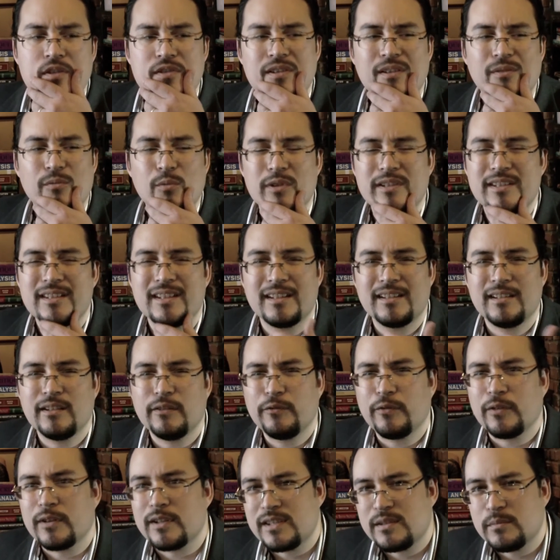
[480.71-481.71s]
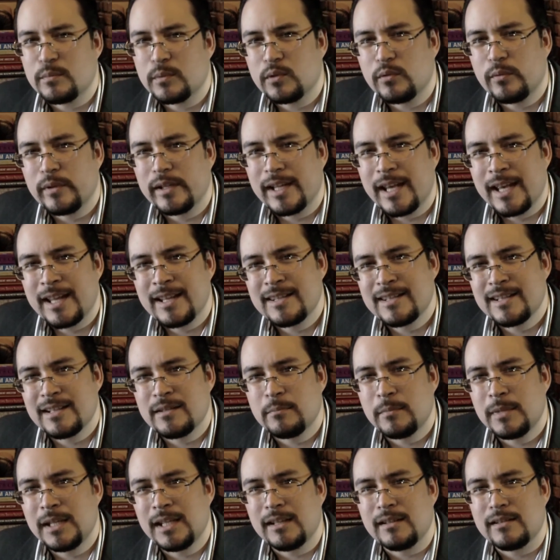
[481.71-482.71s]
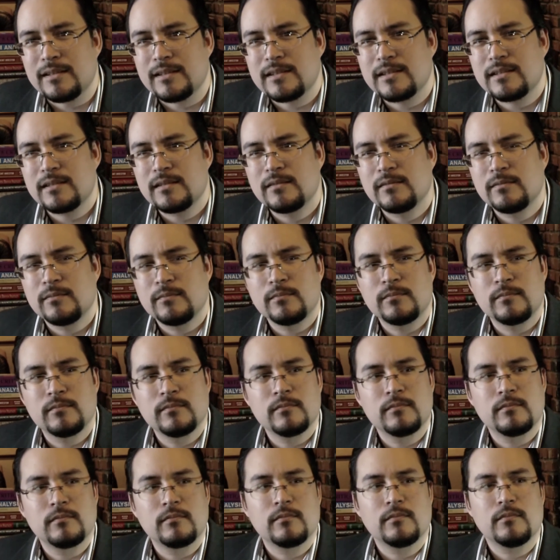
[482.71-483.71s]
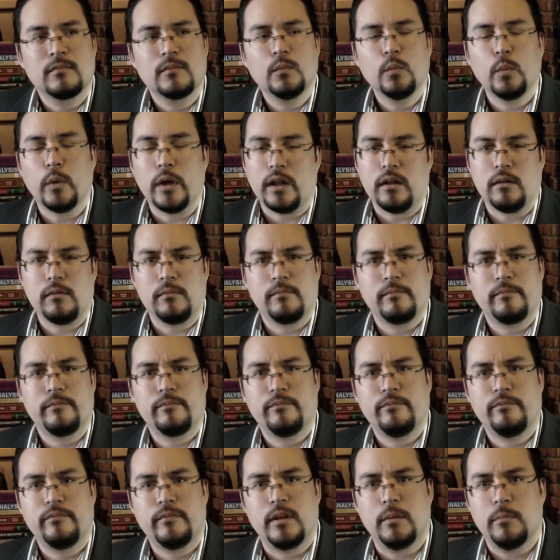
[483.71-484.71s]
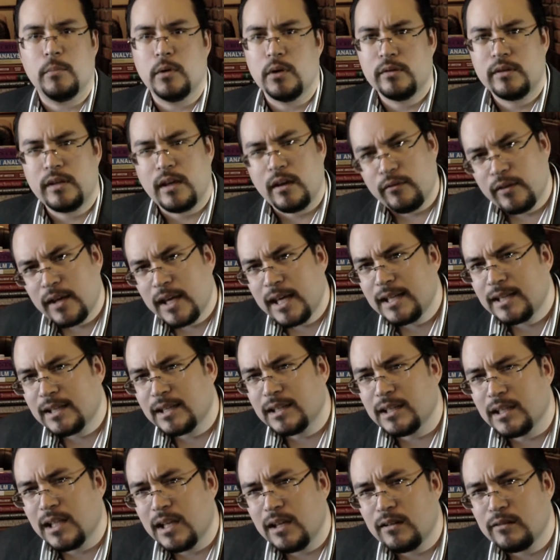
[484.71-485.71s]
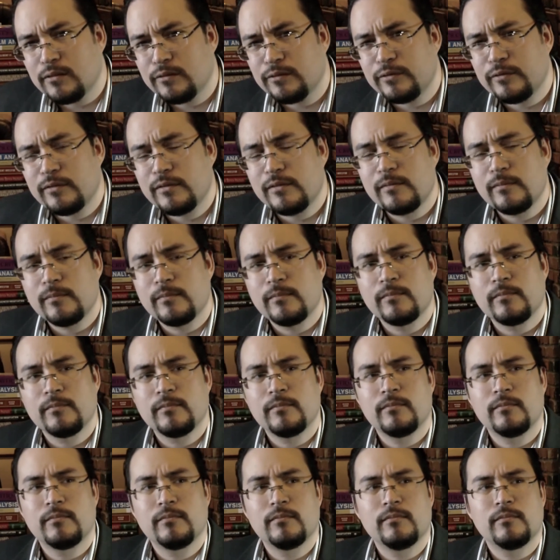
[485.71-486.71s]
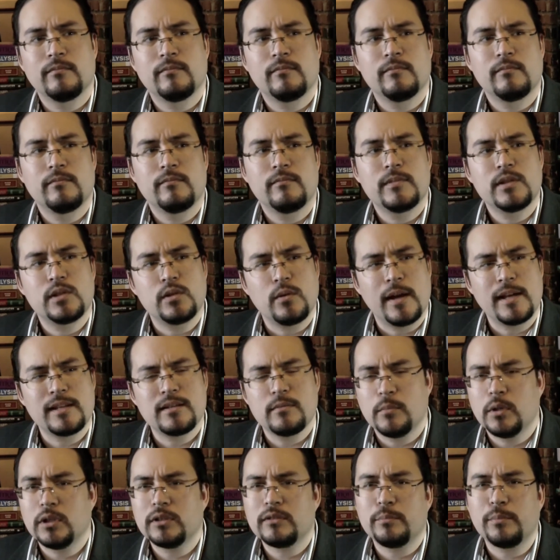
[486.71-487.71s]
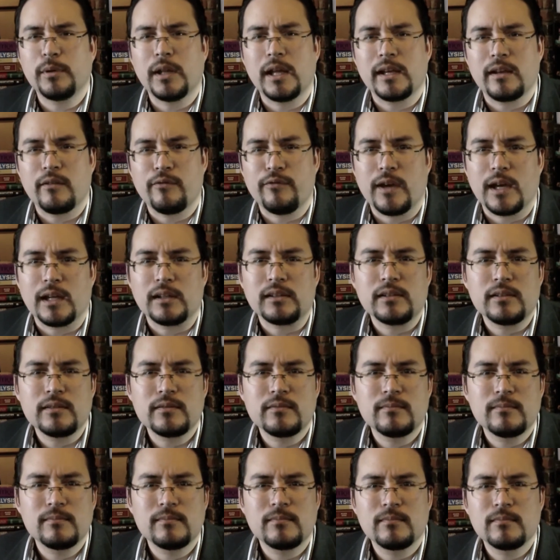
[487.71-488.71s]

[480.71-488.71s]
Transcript: So then what's the difference between ends and means? Well, they both have hate and love, so it has a multiplying effect.